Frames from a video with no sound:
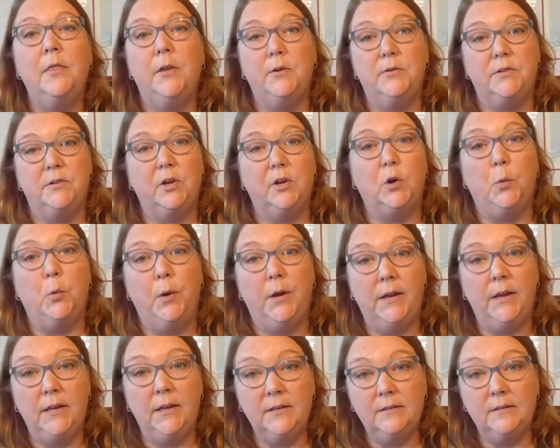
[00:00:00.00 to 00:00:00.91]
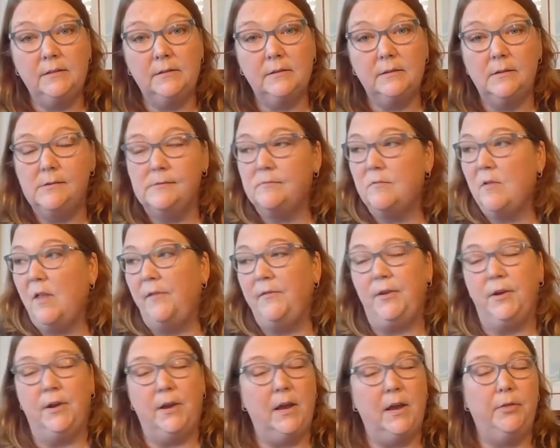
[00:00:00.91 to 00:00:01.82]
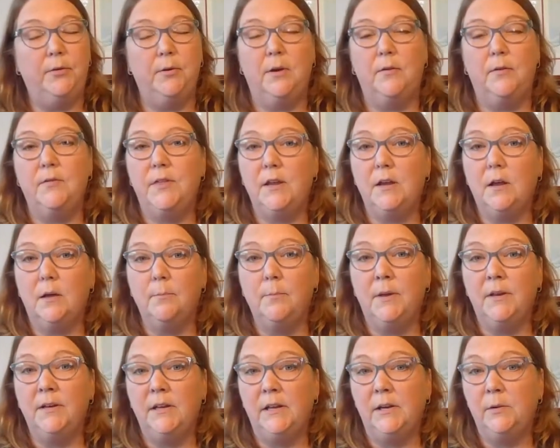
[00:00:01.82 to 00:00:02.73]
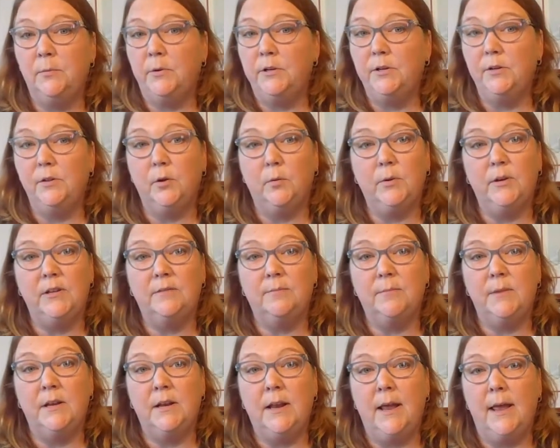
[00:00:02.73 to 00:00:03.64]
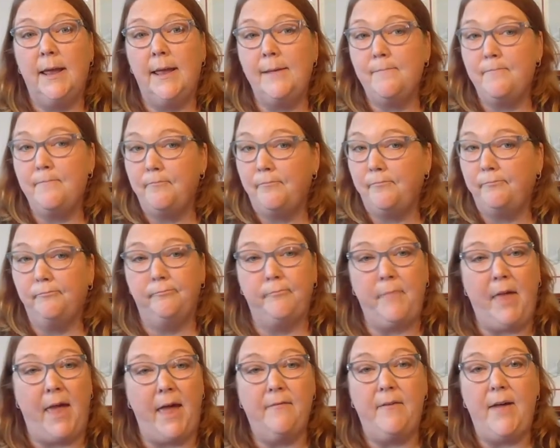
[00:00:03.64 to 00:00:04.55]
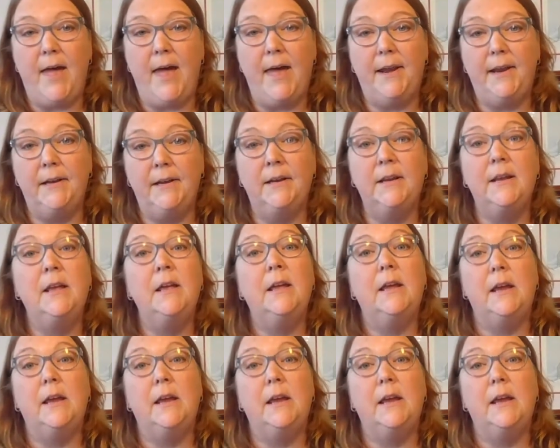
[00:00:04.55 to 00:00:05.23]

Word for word: There's a quiz if you get through everything on Monday and want to do the quiz Monday, have at it.